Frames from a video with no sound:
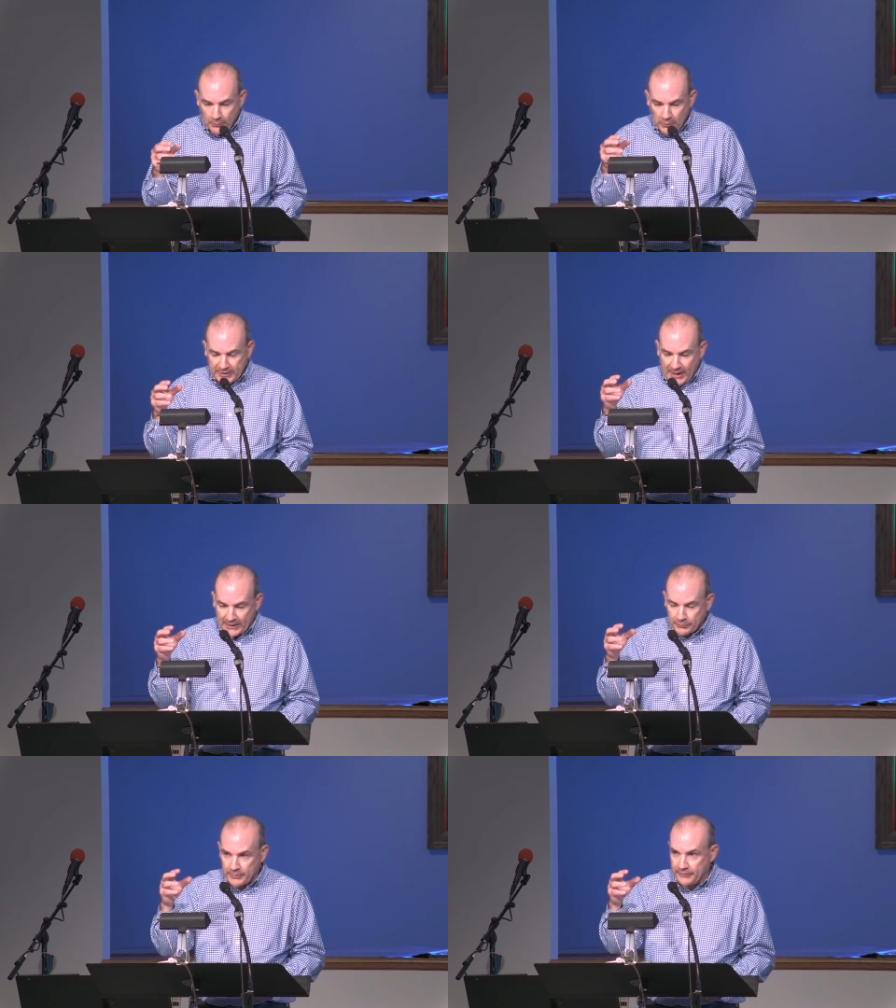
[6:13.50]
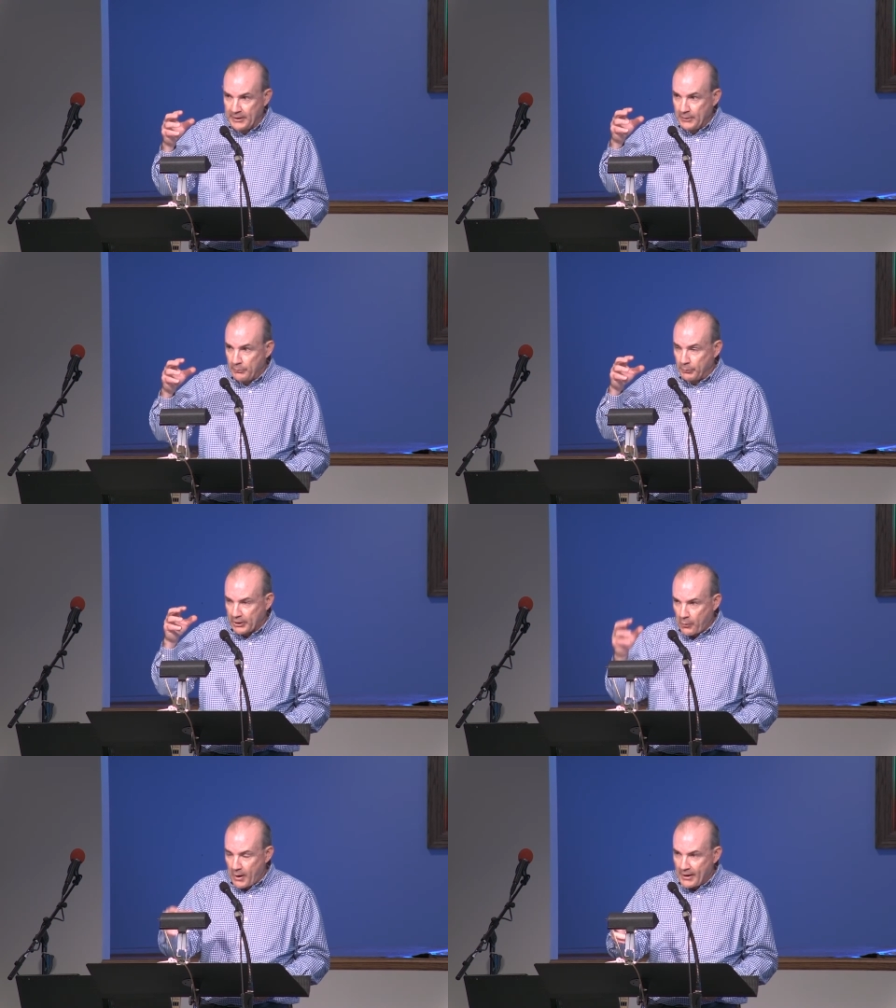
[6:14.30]
them what God was
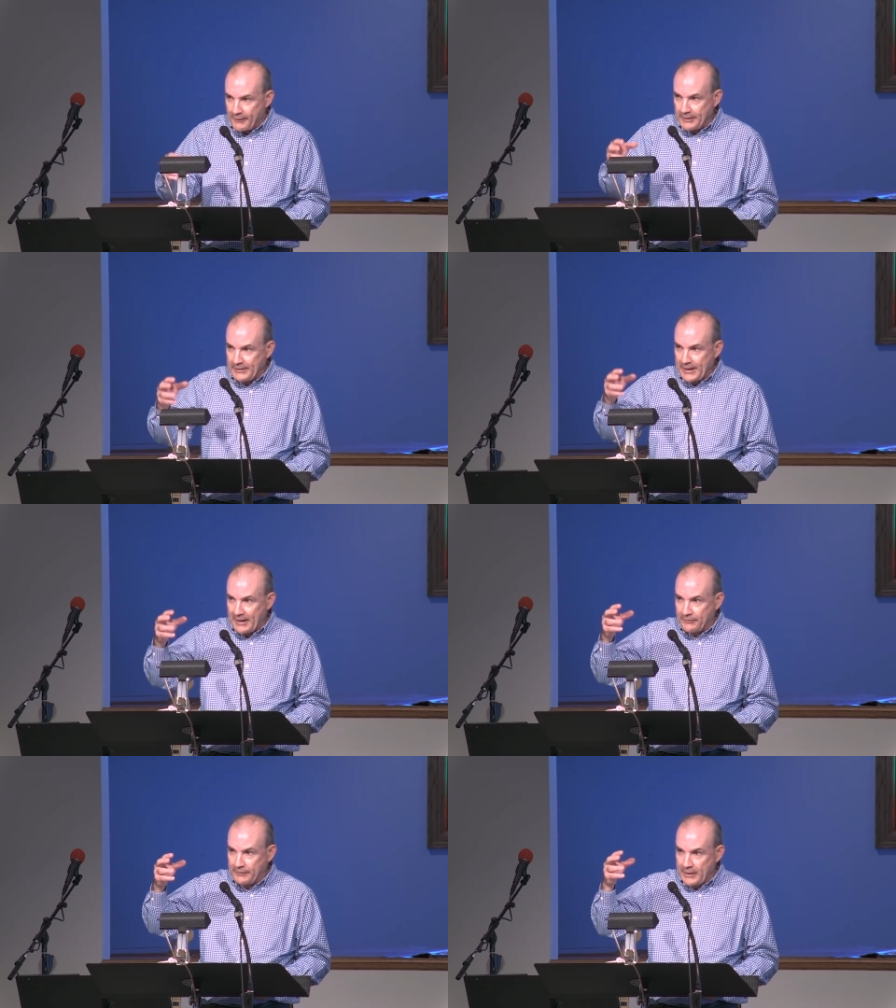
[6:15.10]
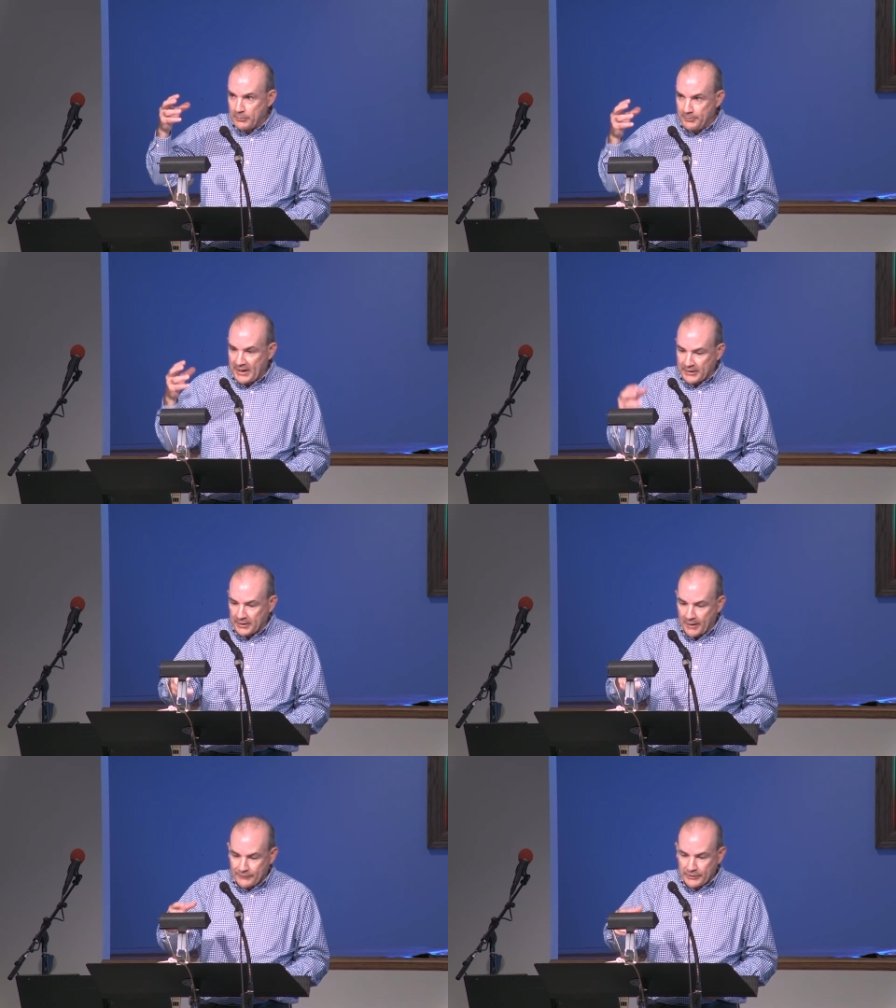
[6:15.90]
requiring as he would make a
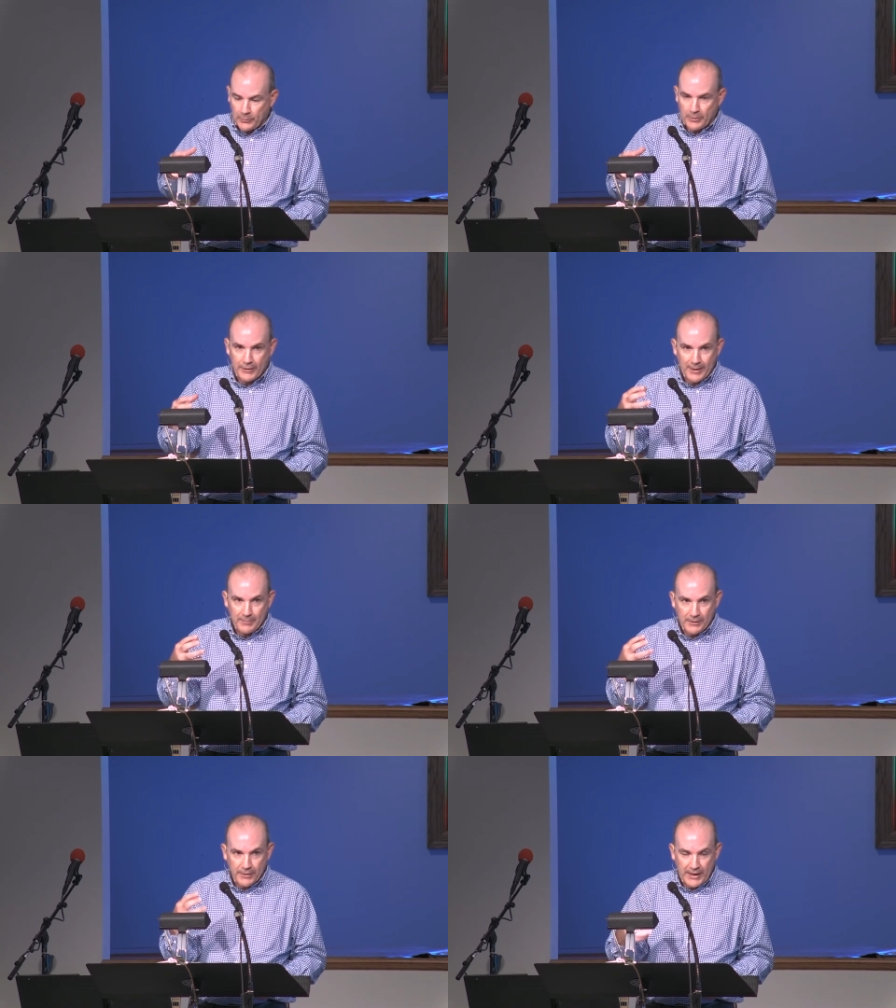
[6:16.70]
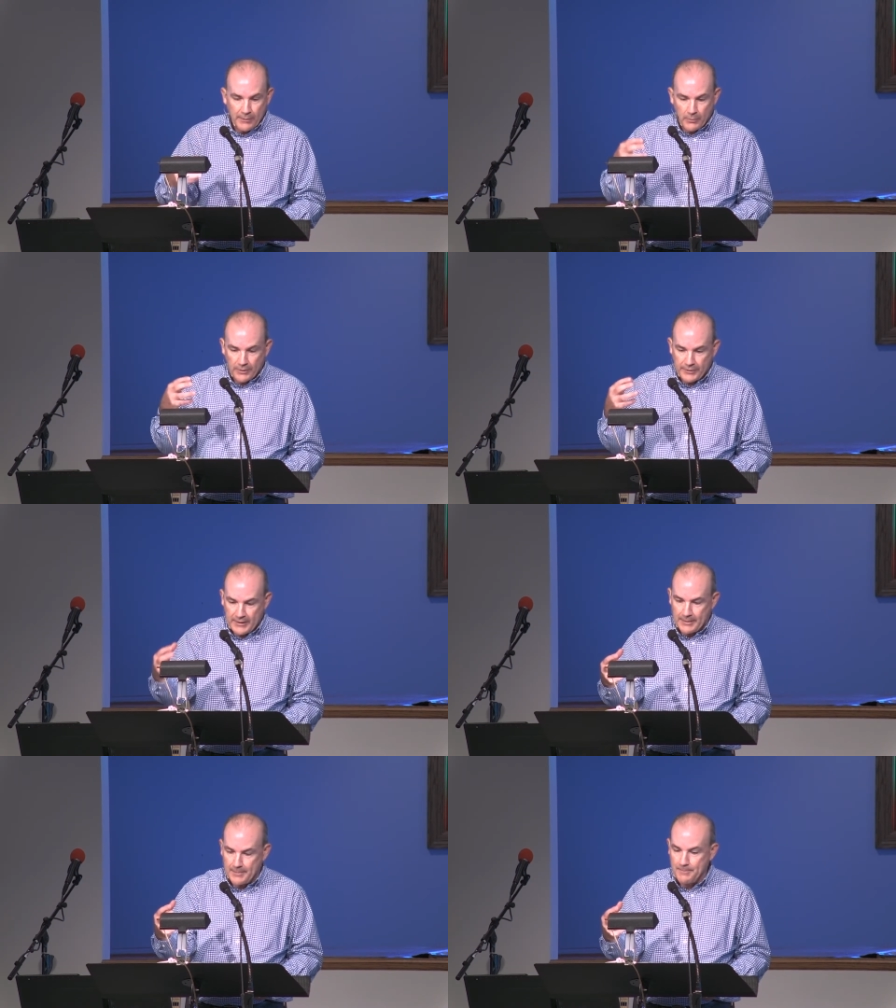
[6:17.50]
covenant with them and they with
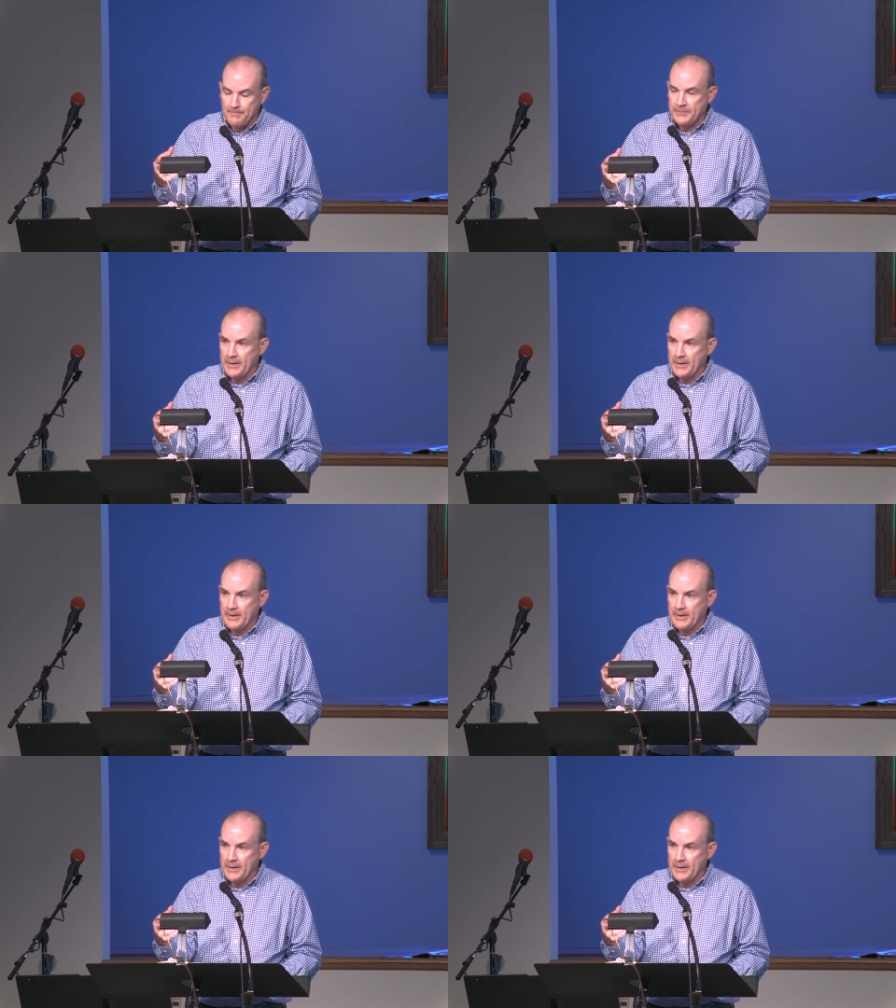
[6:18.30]
him.